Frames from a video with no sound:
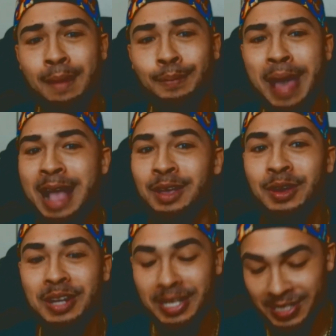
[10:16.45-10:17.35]
bag of
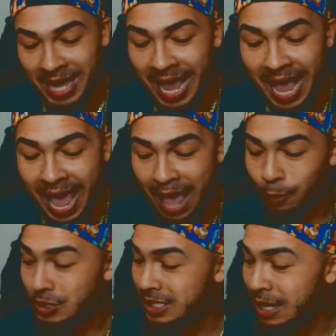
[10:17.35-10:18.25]
goodies, and
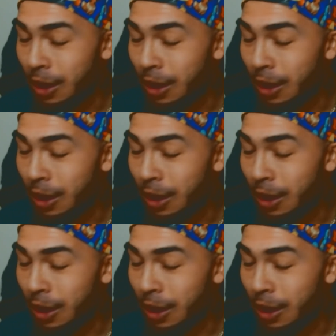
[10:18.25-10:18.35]
we'll see.